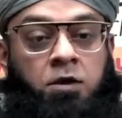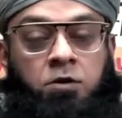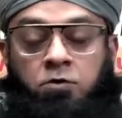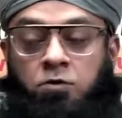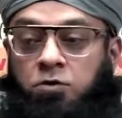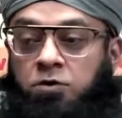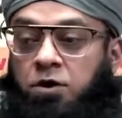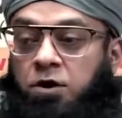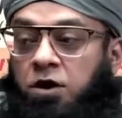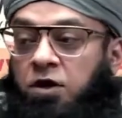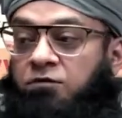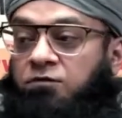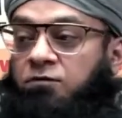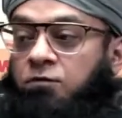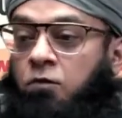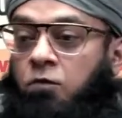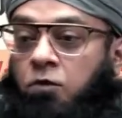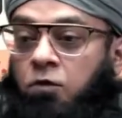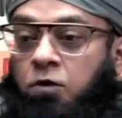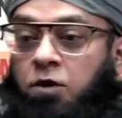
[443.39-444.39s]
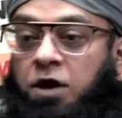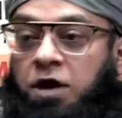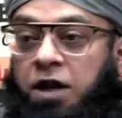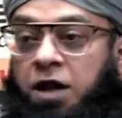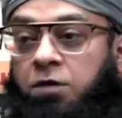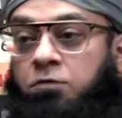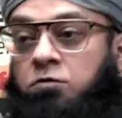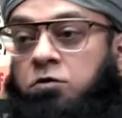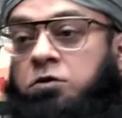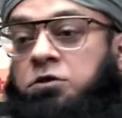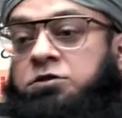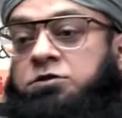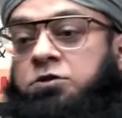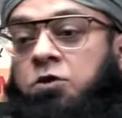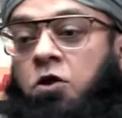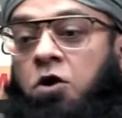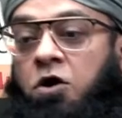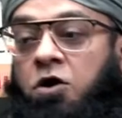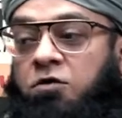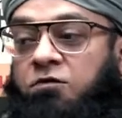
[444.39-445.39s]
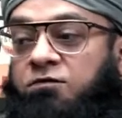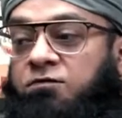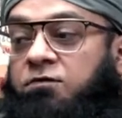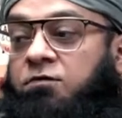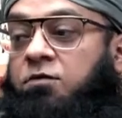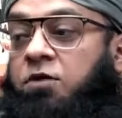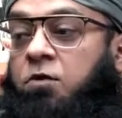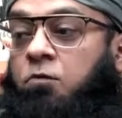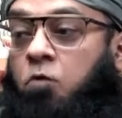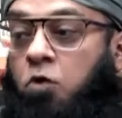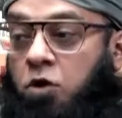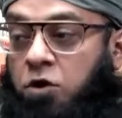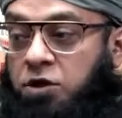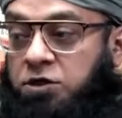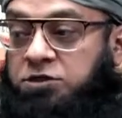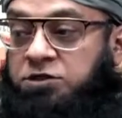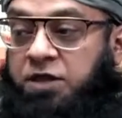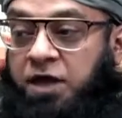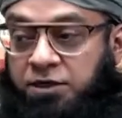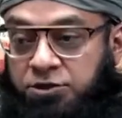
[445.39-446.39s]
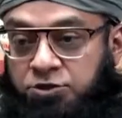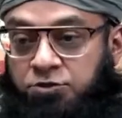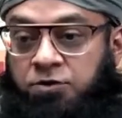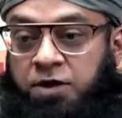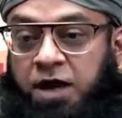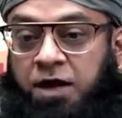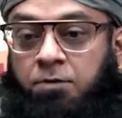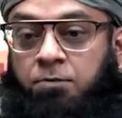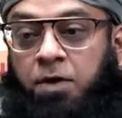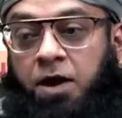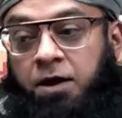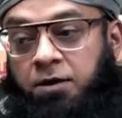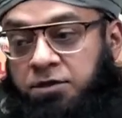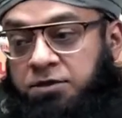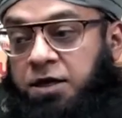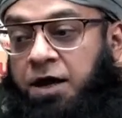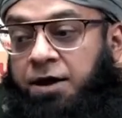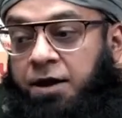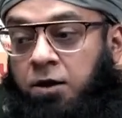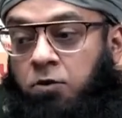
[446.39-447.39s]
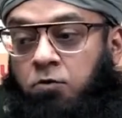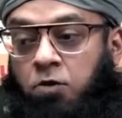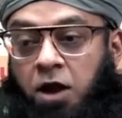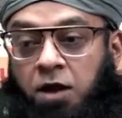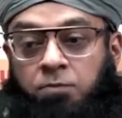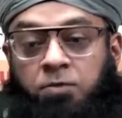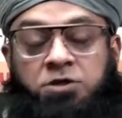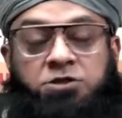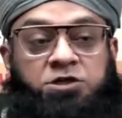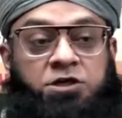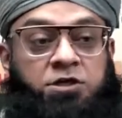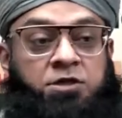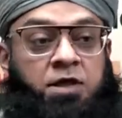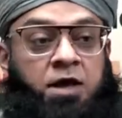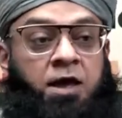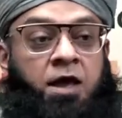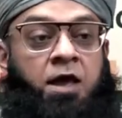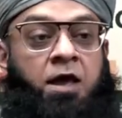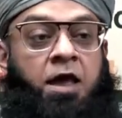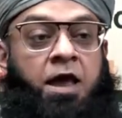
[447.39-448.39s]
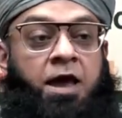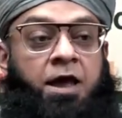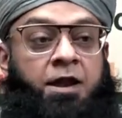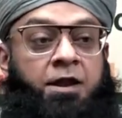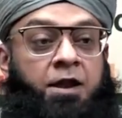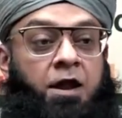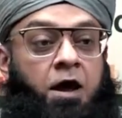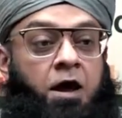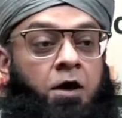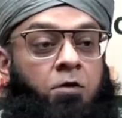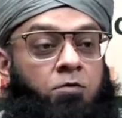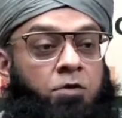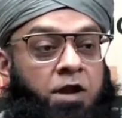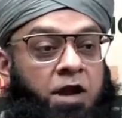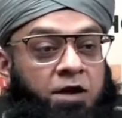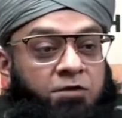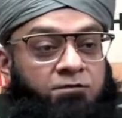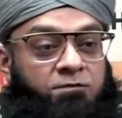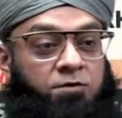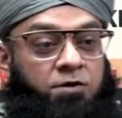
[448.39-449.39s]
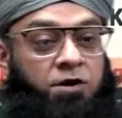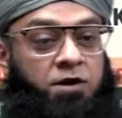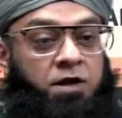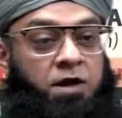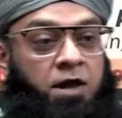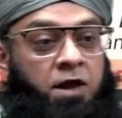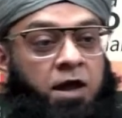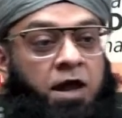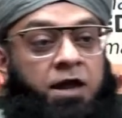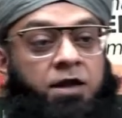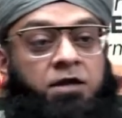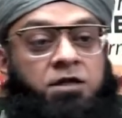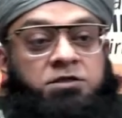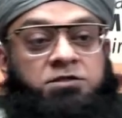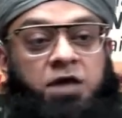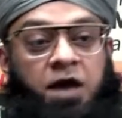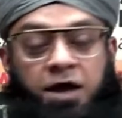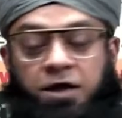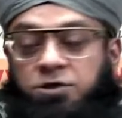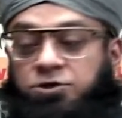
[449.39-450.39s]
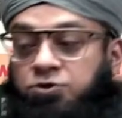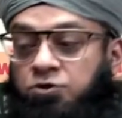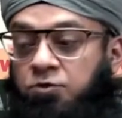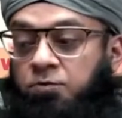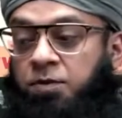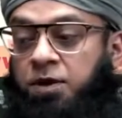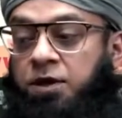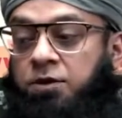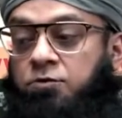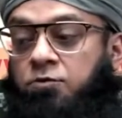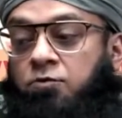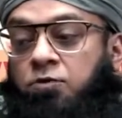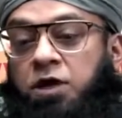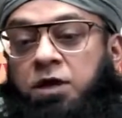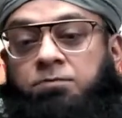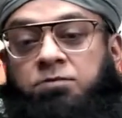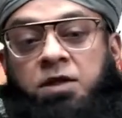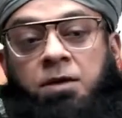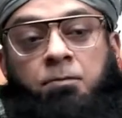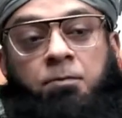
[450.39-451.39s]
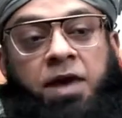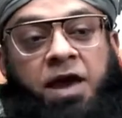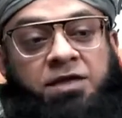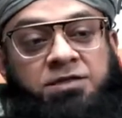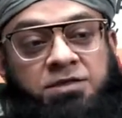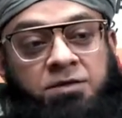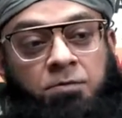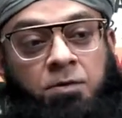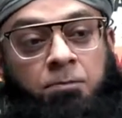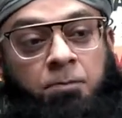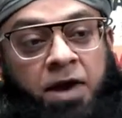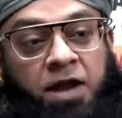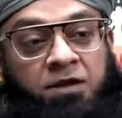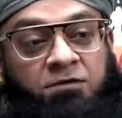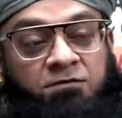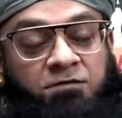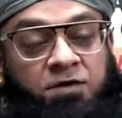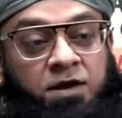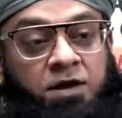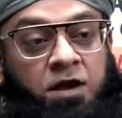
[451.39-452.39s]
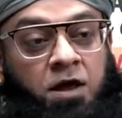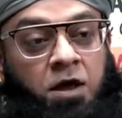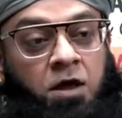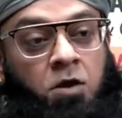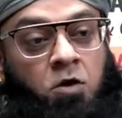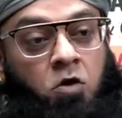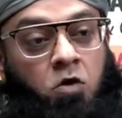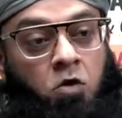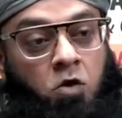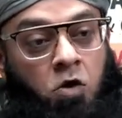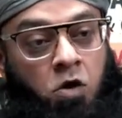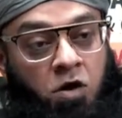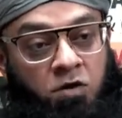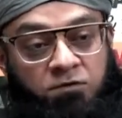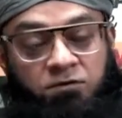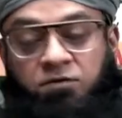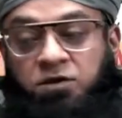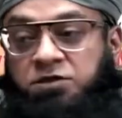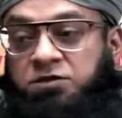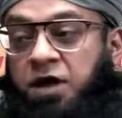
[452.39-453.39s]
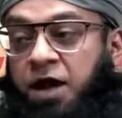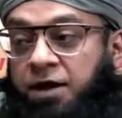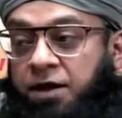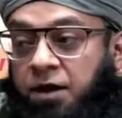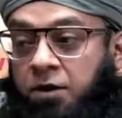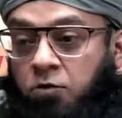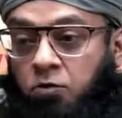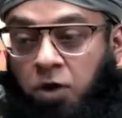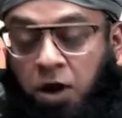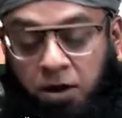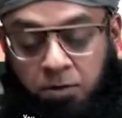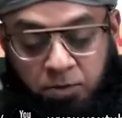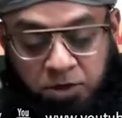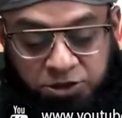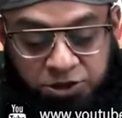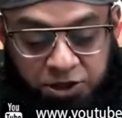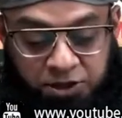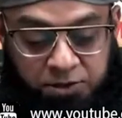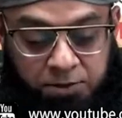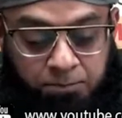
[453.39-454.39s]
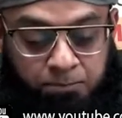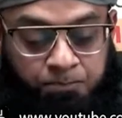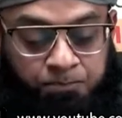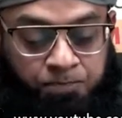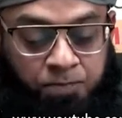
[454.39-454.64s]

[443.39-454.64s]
You know, there are four levels of rewards that you get by reciting Quran Majeed, and our effort and desire should be to reap the maximum benefit of reciting Quran Majeed.